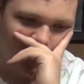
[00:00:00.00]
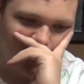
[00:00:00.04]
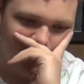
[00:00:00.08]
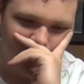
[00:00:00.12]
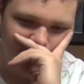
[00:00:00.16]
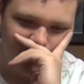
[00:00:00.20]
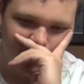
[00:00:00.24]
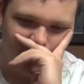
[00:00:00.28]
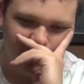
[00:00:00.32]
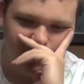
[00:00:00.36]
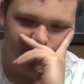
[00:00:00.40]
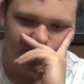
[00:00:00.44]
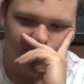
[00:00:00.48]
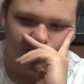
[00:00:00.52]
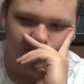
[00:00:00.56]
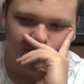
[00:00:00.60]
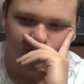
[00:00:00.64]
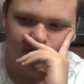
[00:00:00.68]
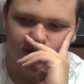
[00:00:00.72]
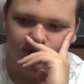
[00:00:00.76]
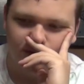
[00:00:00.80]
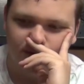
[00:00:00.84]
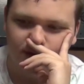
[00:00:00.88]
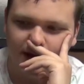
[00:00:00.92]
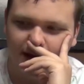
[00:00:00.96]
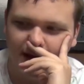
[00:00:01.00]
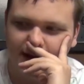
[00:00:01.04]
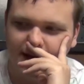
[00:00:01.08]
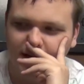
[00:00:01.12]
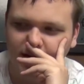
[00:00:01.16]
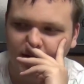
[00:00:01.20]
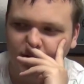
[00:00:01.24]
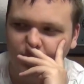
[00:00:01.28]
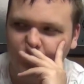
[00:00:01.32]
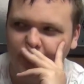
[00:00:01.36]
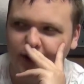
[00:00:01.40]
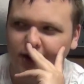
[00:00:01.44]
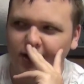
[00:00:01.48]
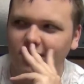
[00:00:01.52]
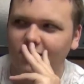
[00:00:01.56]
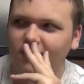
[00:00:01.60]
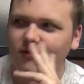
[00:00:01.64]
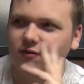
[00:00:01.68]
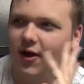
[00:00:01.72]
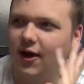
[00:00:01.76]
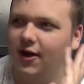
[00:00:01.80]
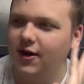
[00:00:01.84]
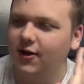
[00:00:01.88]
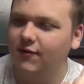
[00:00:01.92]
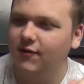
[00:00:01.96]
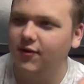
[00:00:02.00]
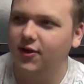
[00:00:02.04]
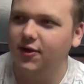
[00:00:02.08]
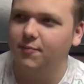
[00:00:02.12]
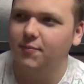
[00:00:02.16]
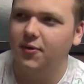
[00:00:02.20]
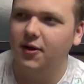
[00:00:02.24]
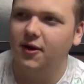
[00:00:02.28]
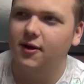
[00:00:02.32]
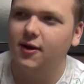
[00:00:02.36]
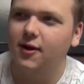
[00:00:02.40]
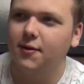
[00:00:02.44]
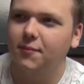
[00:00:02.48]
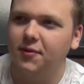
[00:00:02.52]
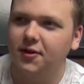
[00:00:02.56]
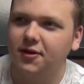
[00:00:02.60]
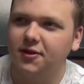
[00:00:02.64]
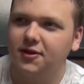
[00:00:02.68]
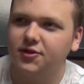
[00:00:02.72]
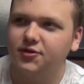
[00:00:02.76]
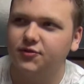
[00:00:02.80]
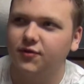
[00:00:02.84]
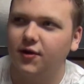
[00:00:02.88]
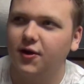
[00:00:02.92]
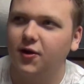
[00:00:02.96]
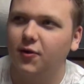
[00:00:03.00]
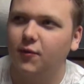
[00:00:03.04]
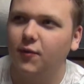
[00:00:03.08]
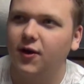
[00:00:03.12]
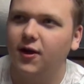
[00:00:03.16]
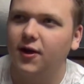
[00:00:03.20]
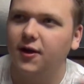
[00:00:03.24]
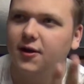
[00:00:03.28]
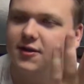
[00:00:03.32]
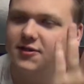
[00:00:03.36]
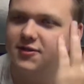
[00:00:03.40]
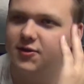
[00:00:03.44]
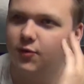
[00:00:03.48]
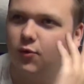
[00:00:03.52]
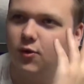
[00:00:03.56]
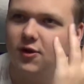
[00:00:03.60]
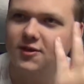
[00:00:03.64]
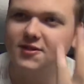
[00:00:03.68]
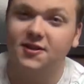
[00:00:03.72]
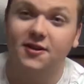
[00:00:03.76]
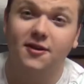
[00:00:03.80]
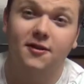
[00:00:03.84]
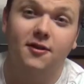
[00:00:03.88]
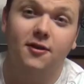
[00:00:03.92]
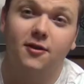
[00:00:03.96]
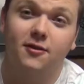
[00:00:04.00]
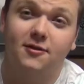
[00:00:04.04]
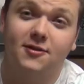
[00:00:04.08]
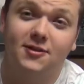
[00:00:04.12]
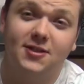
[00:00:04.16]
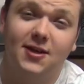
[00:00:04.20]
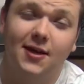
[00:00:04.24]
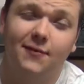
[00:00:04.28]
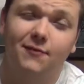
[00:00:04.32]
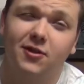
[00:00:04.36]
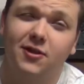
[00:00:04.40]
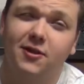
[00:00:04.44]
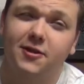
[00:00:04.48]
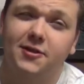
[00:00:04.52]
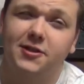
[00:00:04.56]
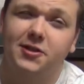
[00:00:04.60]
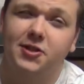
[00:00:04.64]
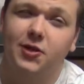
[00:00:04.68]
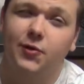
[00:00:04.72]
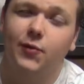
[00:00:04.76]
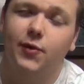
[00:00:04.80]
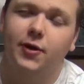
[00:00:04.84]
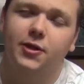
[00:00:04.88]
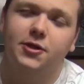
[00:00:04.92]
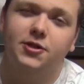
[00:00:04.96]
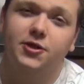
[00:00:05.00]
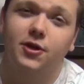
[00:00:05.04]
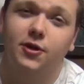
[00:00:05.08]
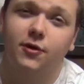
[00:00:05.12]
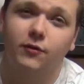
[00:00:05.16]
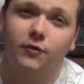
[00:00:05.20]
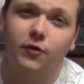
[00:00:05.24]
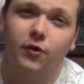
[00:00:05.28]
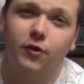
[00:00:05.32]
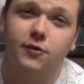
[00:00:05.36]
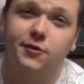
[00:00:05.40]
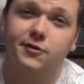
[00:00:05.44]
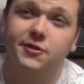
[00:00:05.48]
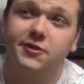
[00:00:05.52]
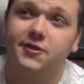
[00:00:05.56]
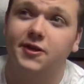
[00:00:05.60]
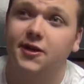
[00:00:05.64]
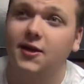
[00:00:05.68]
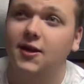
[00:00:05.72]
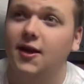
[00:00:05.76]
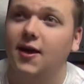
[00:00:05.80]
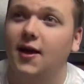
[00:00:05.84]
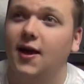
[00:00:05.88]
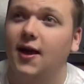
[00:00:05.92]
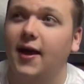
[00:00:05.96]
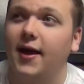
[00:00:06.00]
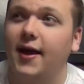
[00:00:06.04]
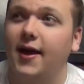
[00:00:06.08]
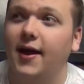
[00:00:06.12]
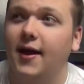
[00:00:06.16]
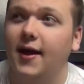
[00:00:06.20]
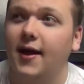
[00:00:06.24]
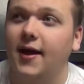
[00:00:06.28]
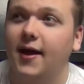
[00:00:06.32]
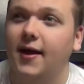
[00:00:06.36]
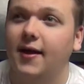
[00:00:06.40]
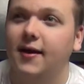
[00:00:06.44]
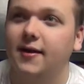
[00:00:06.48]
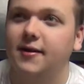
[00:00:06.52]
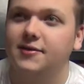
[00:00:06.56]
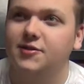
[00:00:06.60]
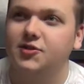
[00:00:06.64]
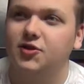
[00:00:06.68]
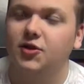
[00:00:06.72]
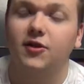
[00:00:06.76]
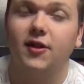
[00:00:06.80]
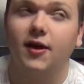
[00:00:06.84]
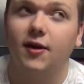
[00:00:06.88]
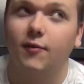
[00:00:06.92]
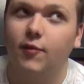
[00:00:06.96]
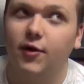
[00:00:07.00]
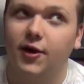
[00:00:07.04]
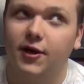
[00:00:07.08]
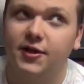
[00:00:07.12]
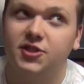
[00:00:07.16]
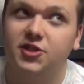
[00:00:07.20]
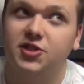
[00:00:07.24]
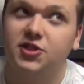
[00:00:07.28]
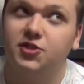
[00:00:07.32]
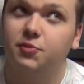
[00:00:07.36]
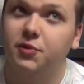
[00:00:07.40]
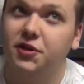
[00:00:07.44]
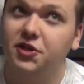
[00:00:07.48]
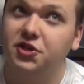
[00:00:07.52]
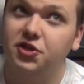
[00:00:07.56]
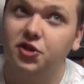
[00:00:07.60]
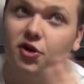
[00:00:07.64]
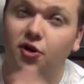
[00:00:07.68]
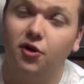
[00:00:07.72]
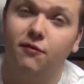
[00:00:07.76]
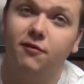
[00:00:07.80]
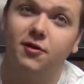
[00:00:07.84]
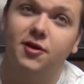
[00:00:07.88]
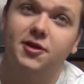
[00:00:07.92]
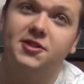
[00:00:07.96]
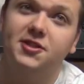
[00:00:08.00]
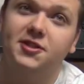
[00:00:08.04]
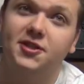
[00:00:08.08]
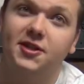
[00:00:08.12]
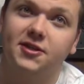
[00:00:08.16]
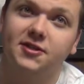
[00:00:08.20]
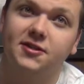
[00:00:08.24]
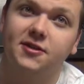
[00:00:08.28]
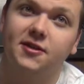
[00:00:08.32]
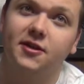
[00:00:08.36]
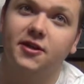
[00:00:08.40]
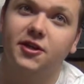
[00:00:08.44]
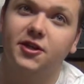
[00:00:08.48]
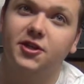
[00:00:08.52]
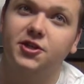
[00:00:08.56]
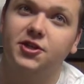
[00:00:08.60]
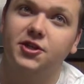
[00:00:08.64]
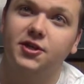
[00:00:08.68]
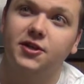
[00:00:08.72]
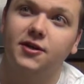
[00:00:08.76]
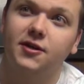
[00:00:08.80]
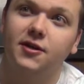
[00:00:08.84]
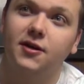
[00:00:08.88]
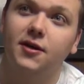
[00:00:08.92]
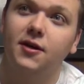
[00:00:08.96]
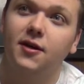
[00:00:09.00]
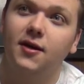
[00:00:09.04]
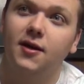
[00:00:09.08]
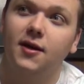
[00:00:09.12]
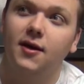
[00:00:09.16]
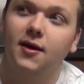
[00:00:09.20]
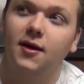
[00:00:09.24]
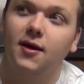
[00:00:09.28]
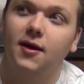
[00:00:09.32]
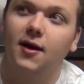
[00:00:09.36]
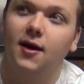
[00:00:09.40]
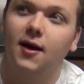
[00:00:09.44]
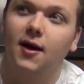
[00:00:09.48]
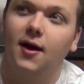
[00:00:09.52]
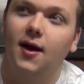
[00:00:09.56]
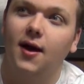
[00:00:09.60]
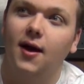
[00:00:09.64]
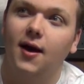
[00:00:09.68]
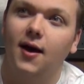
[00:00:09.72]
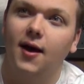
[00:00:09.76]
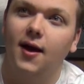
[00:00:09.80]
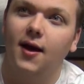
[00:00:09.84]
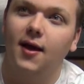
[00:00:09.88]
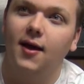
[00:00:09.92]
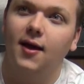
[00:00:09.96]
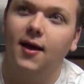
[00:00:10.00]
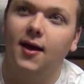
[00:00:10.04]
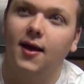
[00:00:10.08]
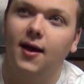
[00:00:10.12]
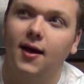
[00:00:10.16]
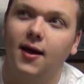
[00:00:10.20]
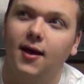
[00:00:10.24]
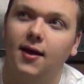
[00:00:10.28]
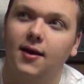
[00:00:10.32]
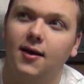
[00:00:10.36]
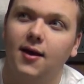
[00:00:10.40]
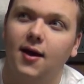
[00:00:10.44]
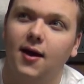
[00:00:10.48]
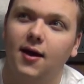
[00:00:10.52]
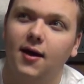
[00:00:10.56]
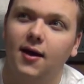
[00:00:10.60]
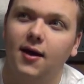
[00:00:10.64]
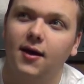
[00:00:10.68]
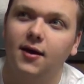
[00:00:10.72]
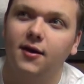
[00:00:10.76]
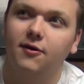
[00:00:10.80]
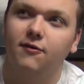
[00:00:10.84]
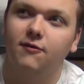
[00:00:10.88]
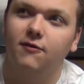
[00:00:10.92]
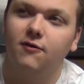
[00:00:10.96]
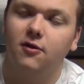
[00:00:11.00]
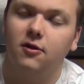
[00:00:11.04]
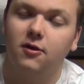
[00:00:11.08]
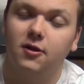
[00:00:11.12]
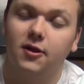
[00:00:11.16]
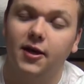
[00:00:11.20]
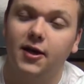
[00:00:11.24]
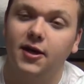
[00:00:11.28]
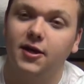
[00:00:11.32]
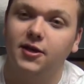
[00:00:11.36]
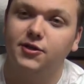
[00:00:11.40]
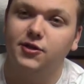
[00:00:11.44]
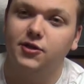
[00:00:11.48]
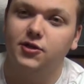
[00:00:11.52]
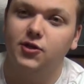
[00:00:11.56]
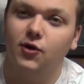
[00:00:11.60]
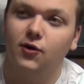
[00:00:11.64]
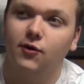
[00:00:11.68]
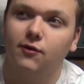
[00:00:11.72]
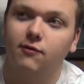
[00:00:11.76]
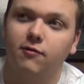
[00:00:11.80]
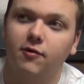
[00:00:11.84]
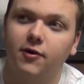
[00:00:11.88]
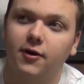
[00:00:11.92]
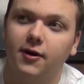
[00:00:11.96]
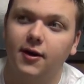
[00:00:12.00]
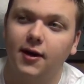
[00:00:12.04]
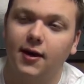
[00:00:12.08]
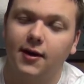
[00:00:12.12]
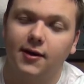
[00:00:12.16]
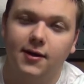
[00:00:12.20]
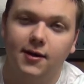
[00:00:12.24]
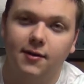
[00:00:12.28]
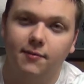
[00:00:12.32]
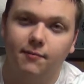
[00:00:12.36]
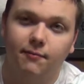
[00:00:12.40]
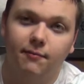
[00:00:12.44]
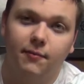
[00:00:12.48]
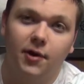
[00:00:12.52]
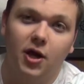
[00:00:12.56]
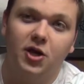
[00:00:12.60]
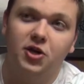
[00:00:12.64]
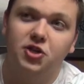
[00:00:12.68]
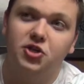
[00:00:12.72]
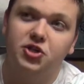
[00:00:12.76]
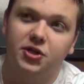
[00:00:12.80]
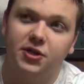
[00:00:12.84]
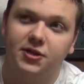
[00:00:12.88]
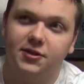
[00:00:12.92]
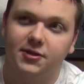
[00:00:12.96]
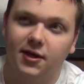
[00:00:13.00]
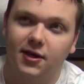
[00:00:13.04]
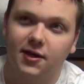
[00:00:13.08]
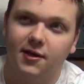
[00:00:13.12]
of Cthulhu, I didn't really pick up on this right away, because it wasn't in the 7th edition Quick Start rules. And so then when I switched over to 6th edition, I had kind of glazed over it, and I didn't mention it to